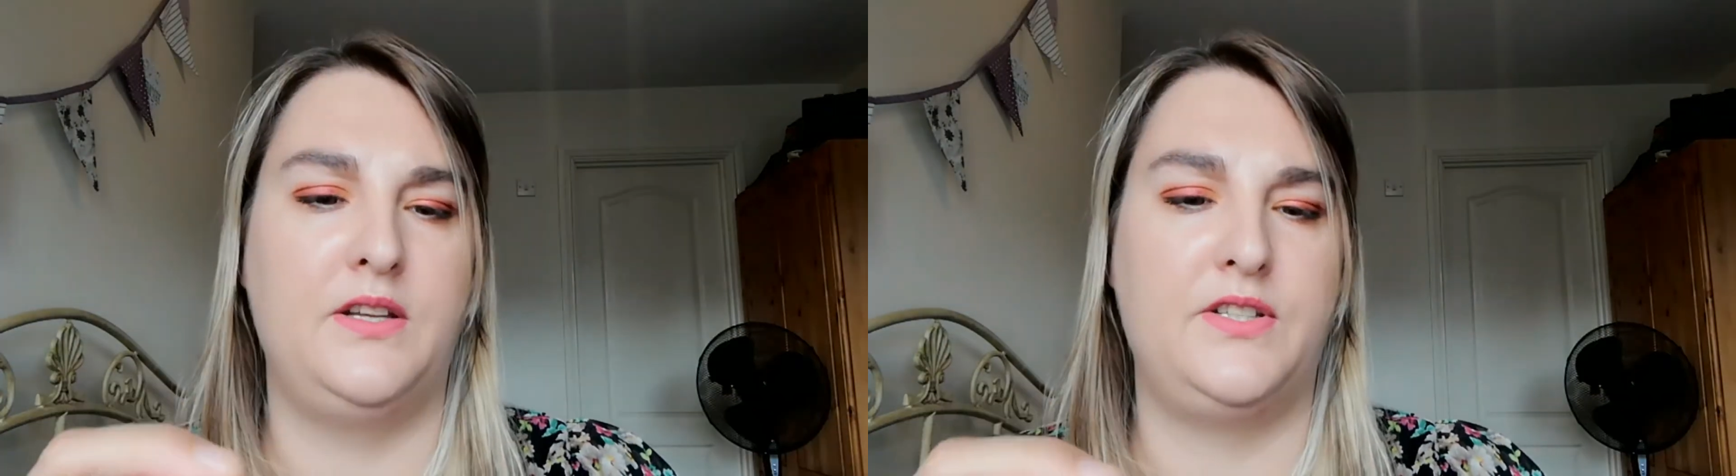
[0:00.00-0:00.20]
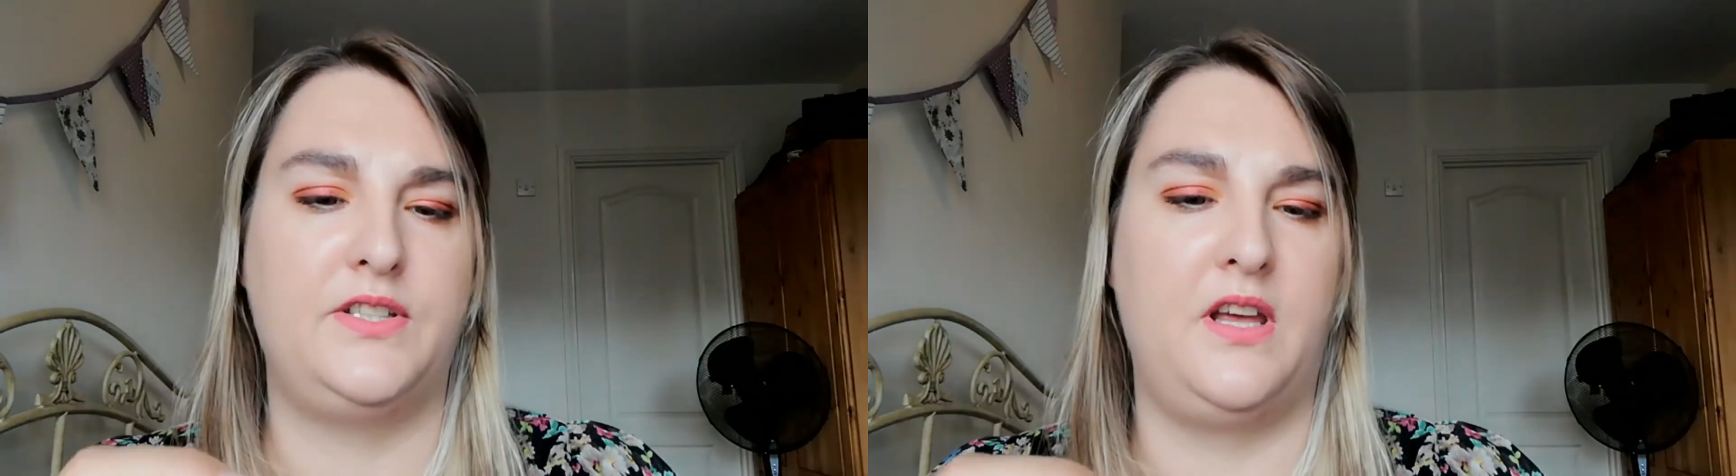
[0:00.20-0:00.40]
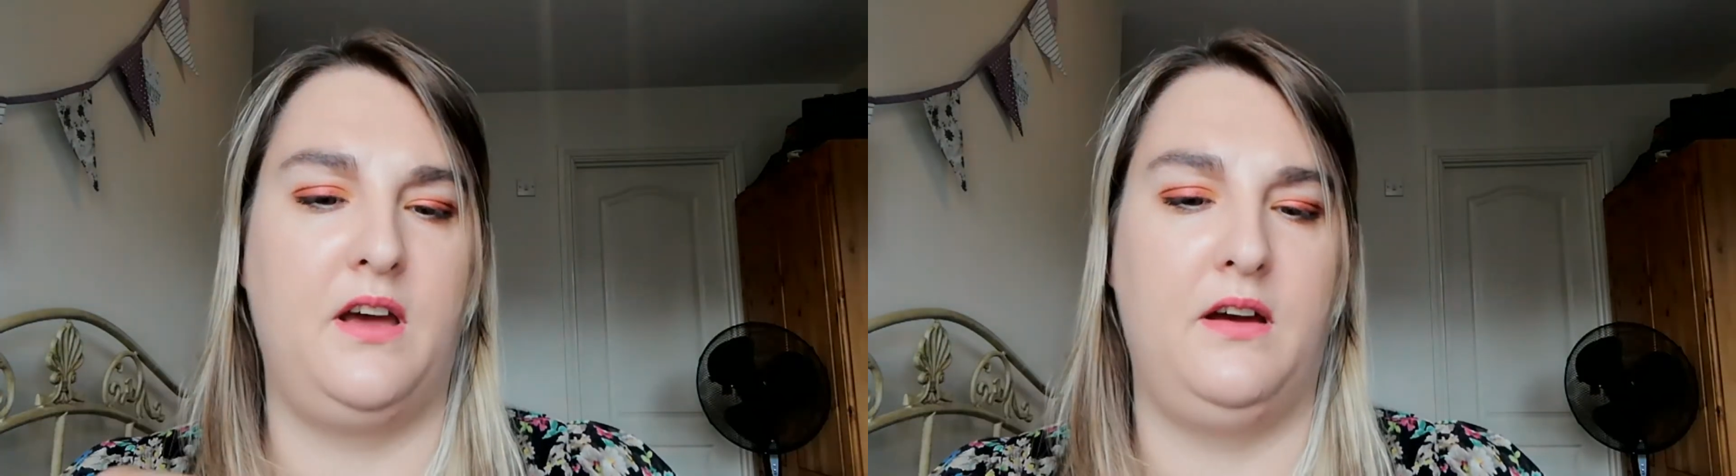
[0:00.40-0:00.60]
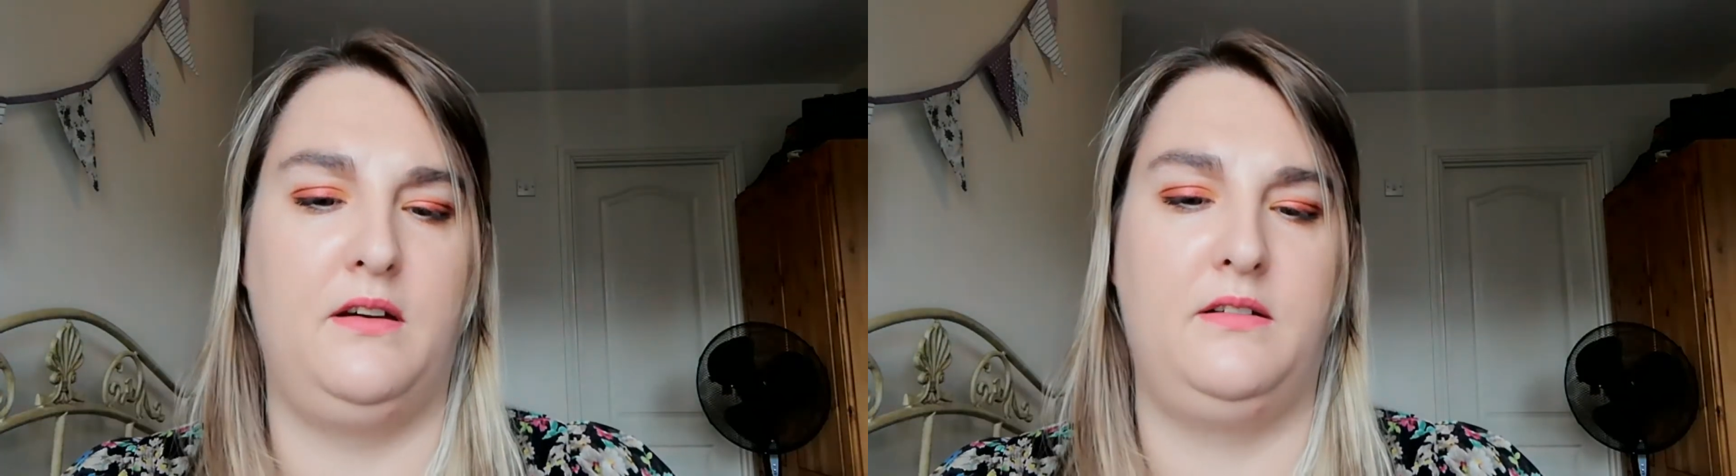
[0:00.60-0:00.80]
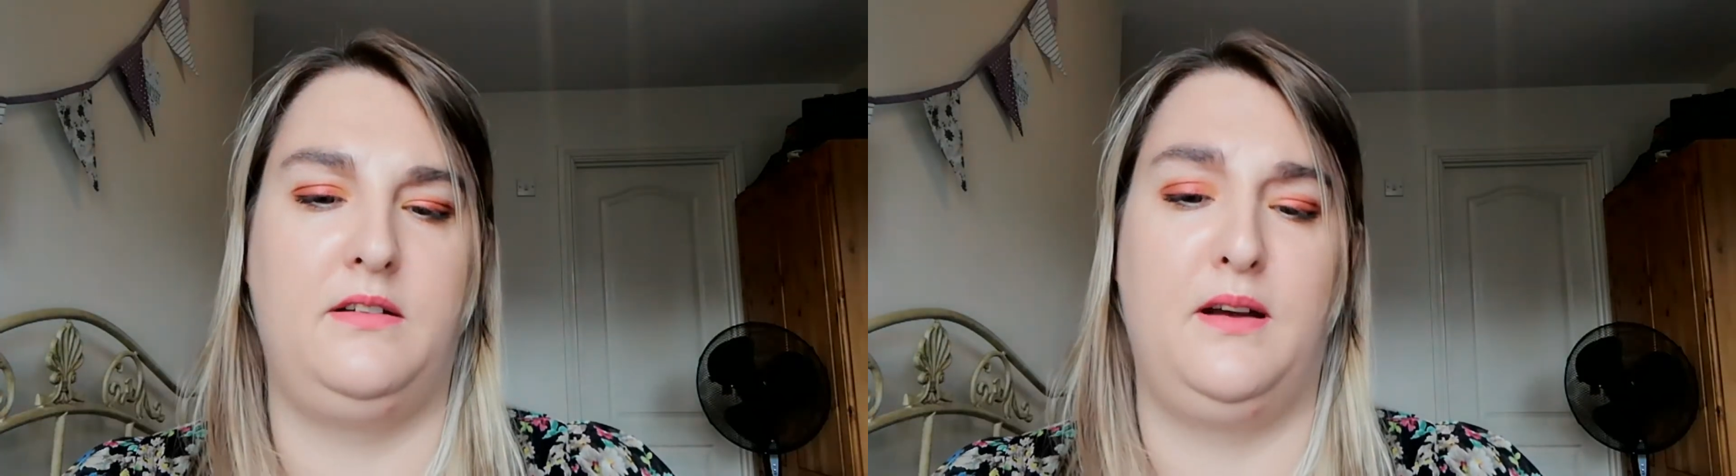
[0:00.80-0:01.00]
So
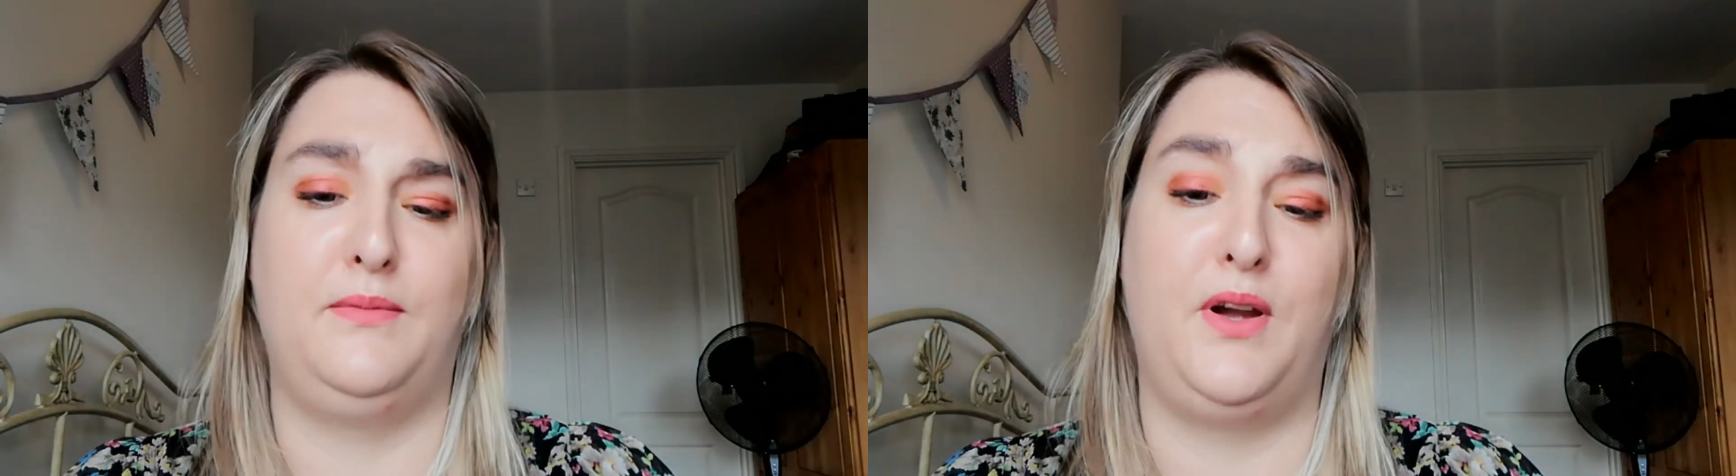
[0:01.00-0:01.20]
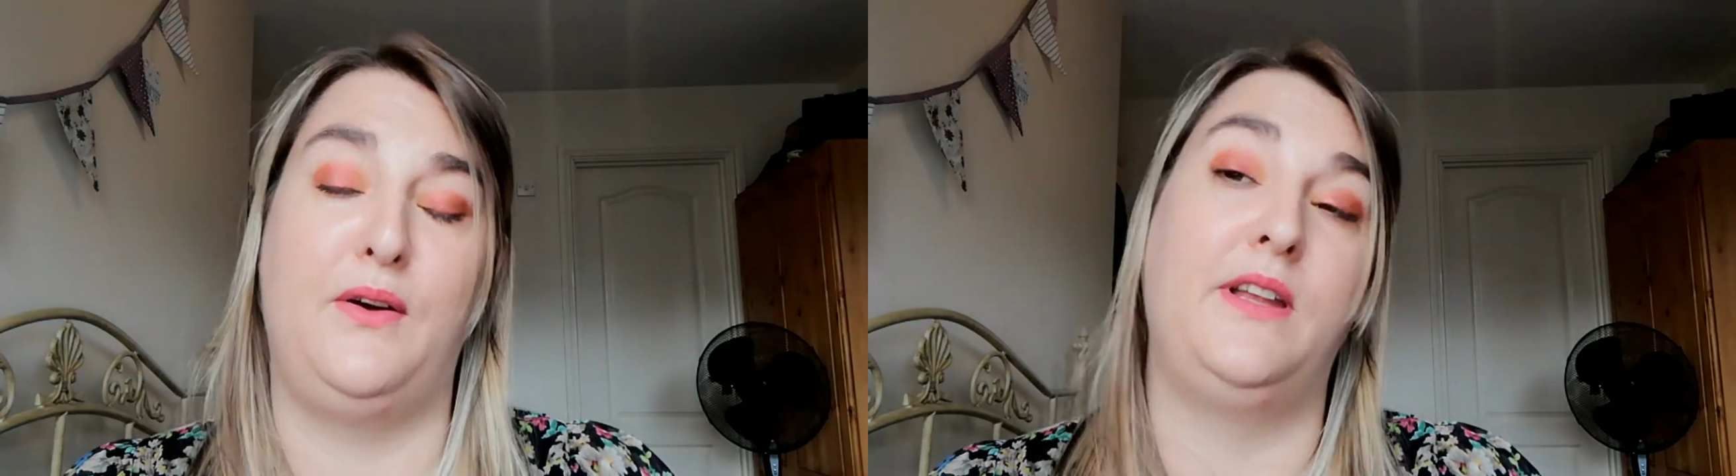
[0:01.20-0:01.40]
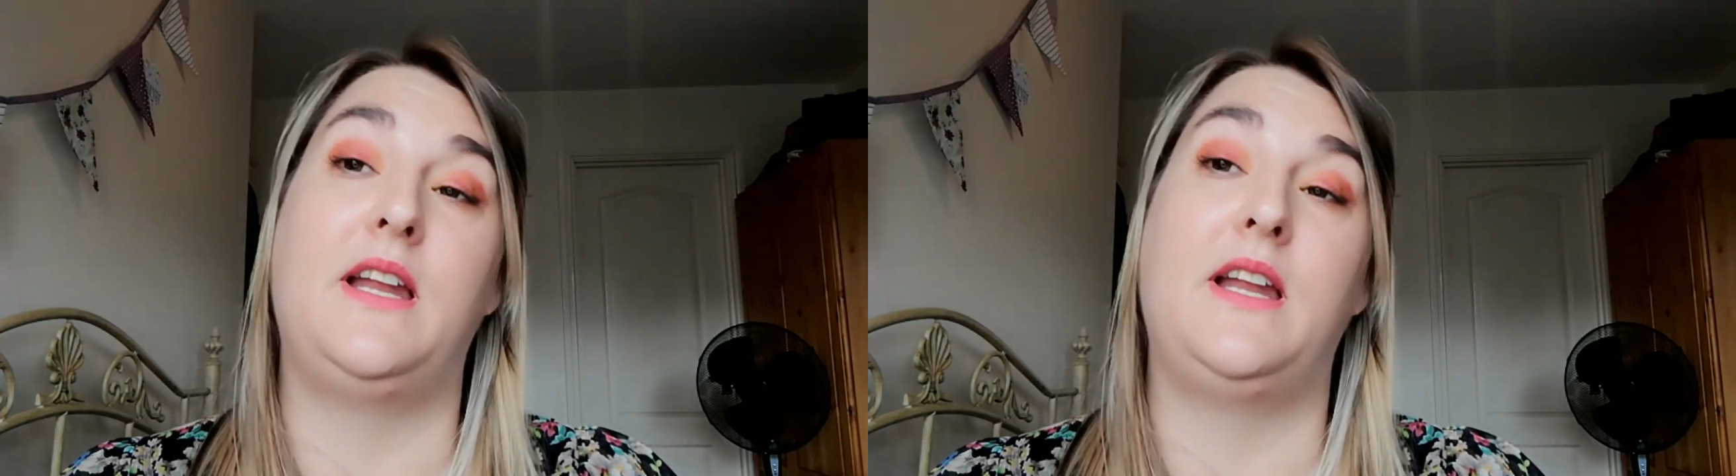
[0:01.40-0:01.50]
I'm going,